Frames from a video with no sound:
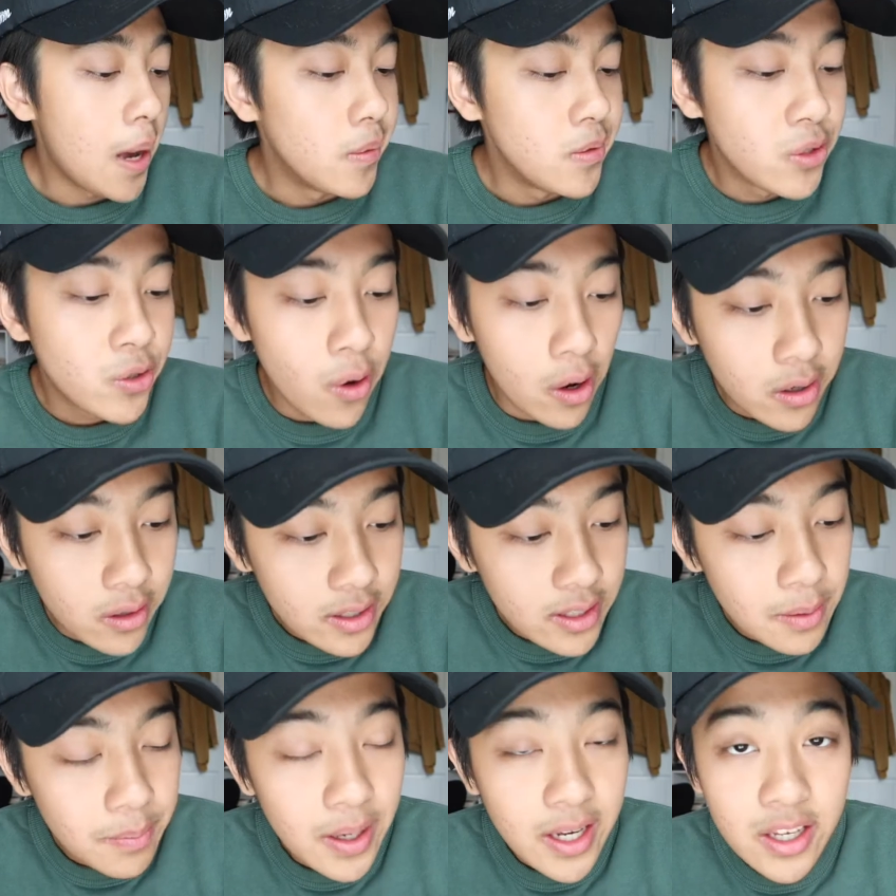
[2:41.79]
been struggling
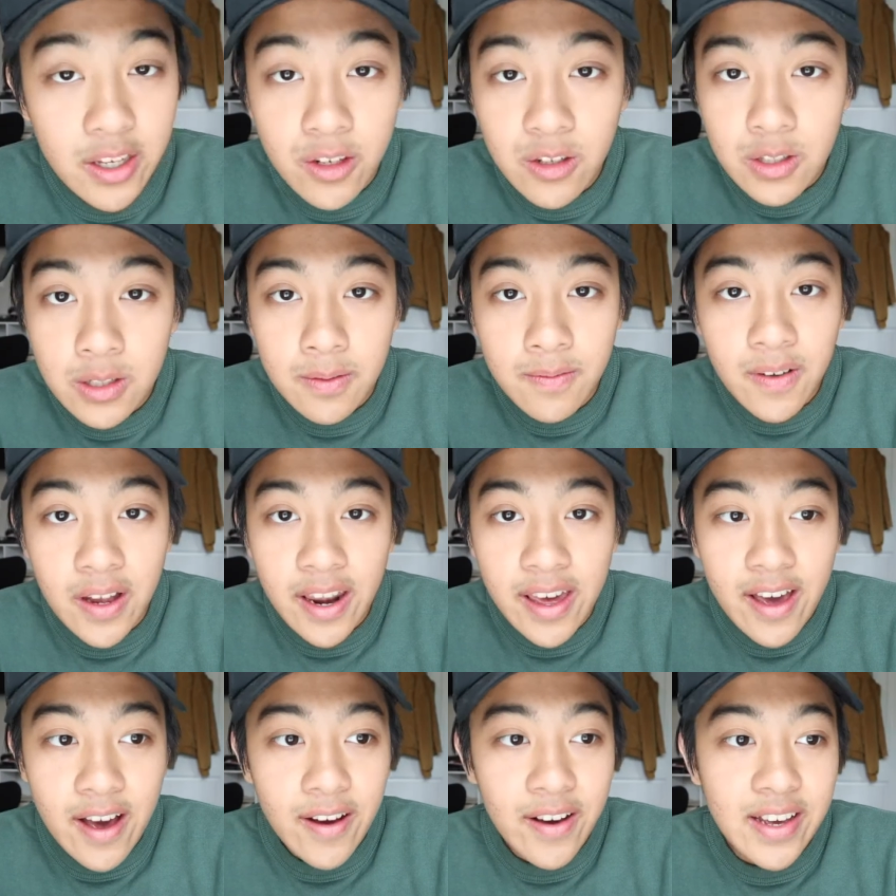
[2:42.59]
to make a YouTube
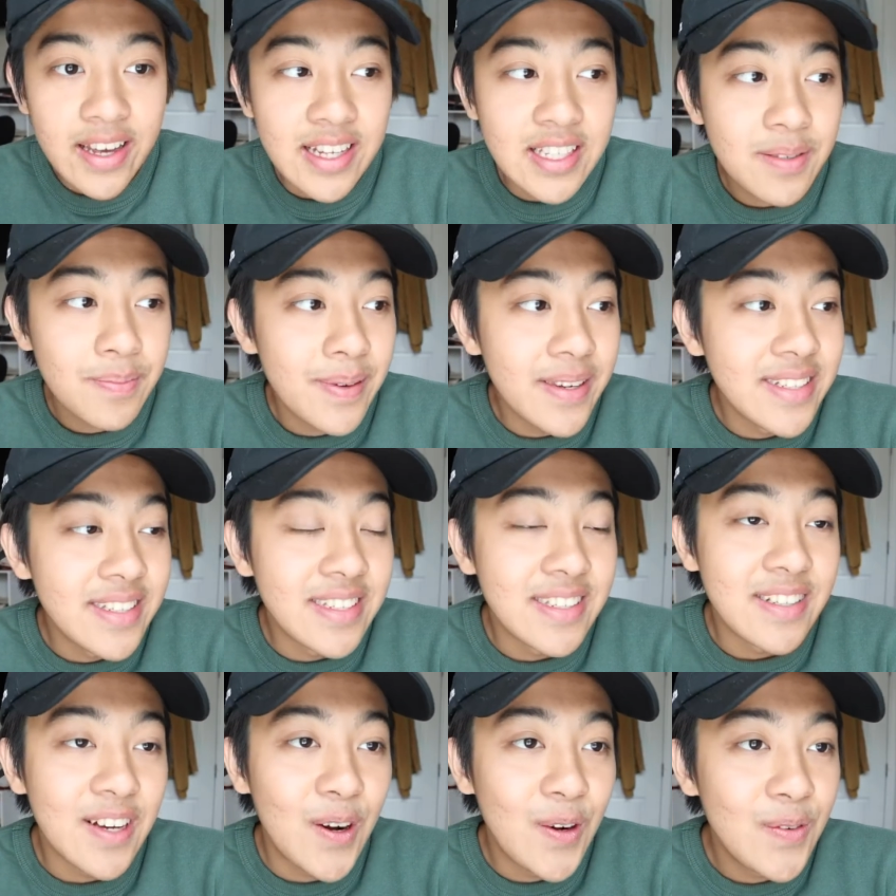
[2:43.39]
video. It's been
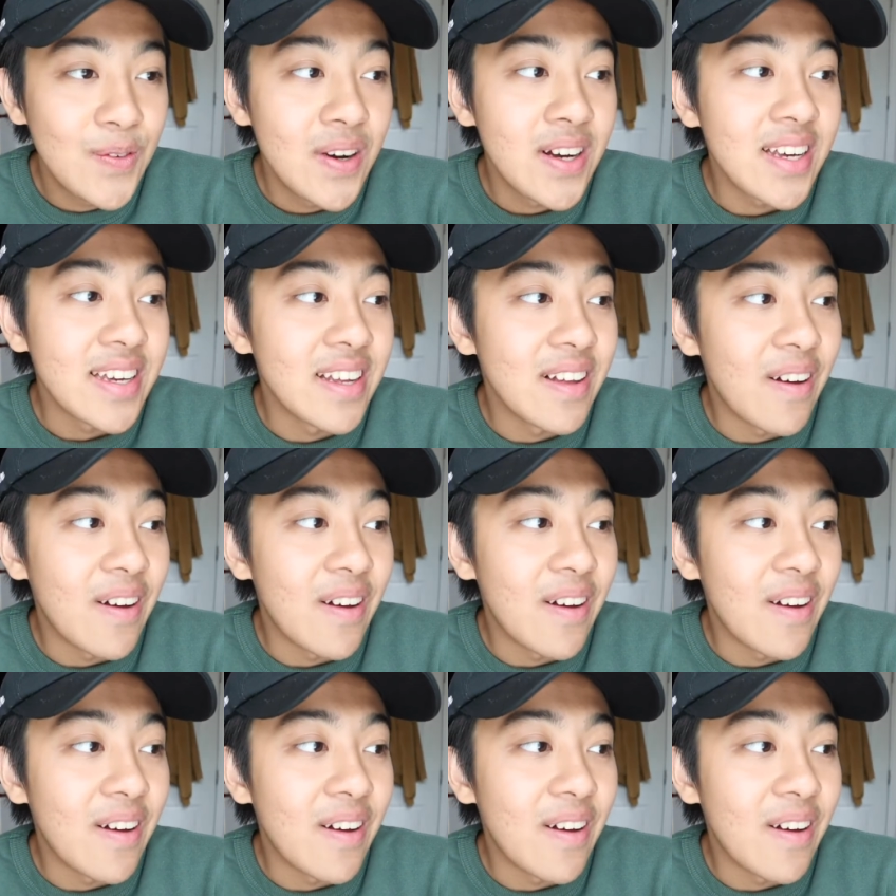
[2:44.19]
so fucking